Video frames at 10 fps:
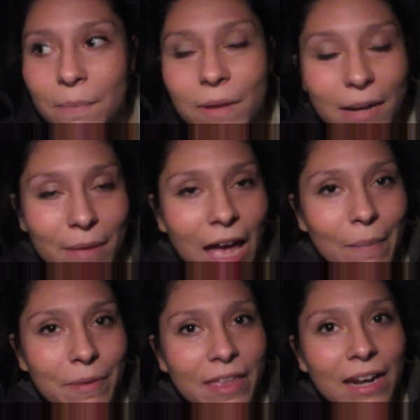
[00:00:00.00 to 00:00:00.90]
But I'm
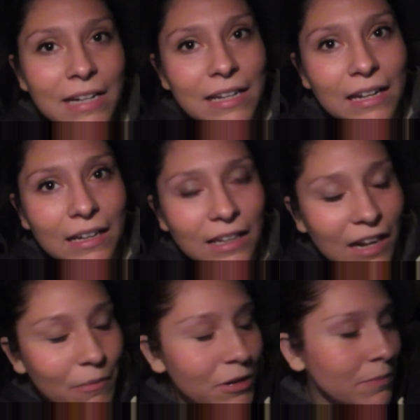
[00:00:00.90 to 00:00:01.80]
happy that I did it.
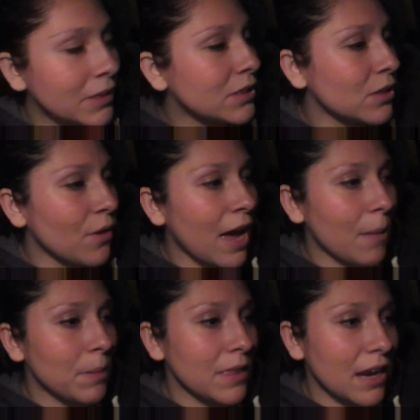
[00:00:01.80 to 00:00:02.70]
And I'm gonna be so
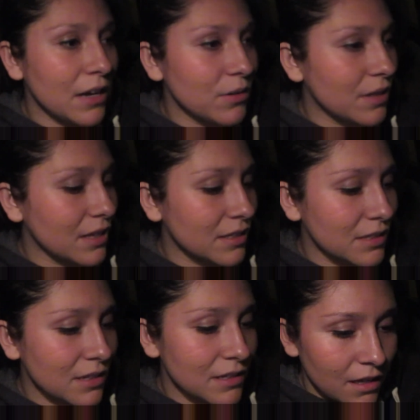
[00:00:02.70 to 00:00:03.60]
happy that I do
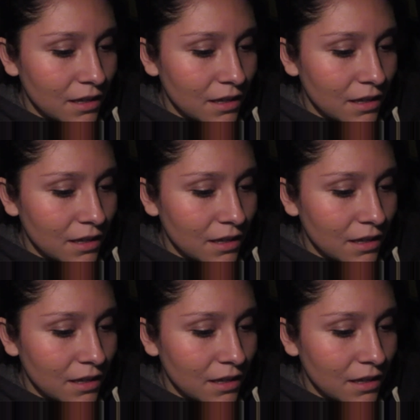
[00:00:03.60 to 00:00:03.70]
this.